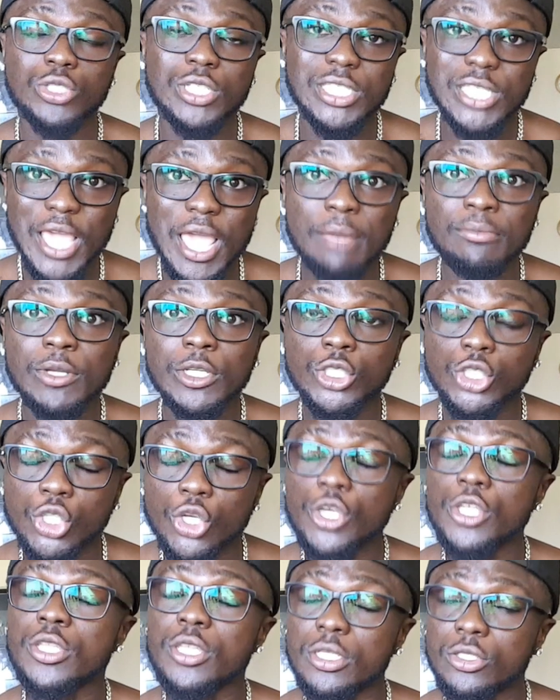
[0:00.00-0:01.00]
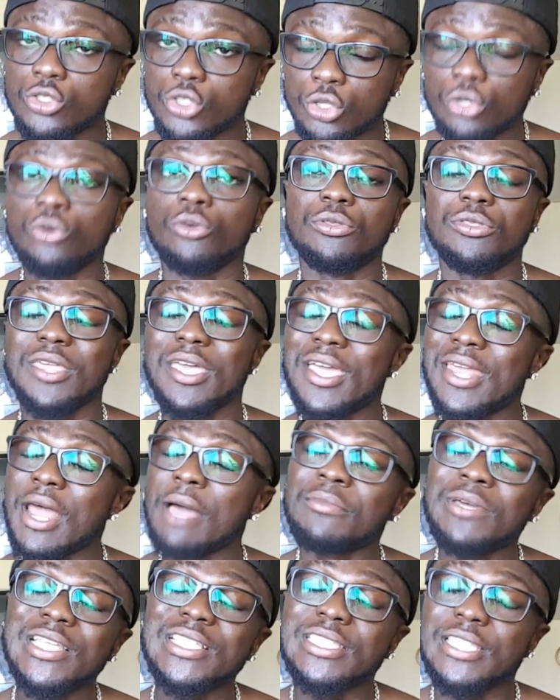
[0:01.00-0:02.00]
today I'm gonna show you the truth, and
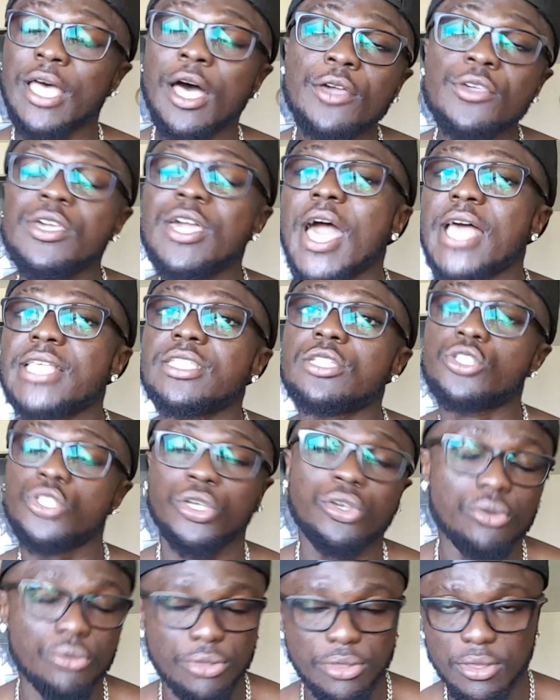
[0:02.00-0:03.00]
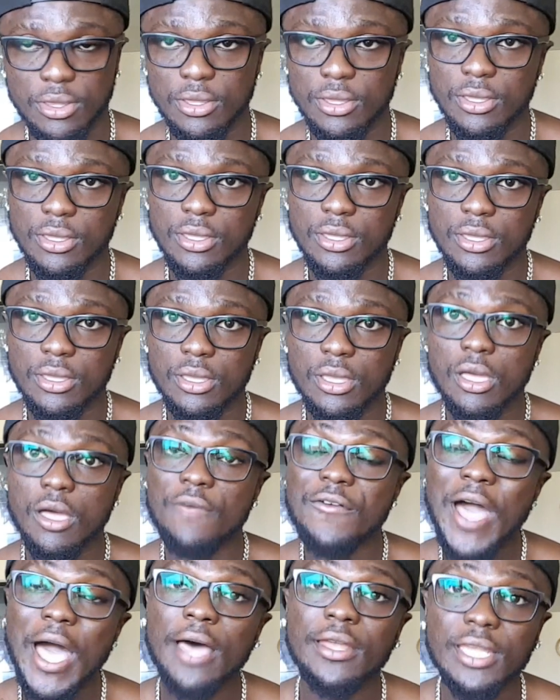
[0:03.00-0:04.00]
I'm gonna tell you guys the truth
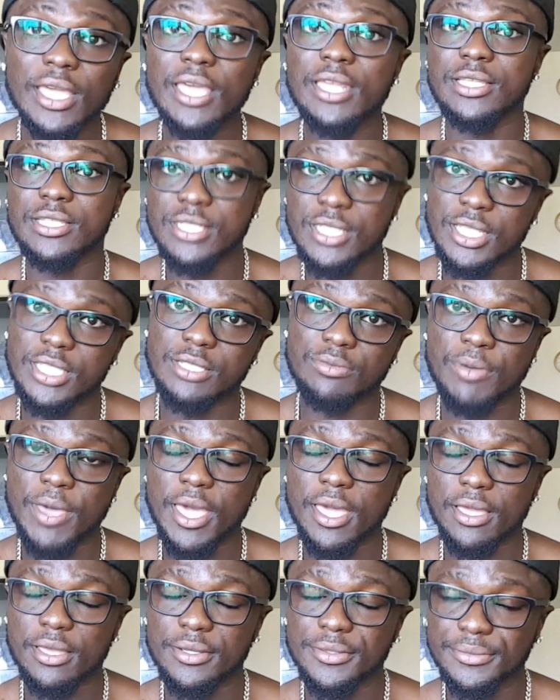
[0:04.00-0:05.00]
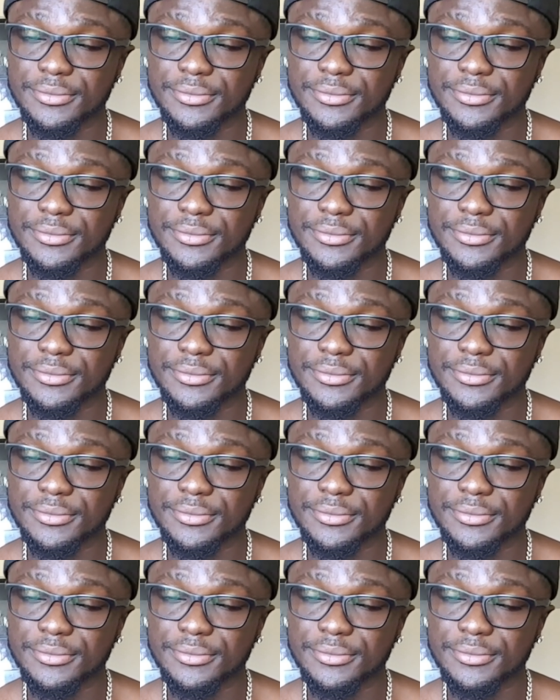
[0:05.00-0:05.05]
of how to get a six pack.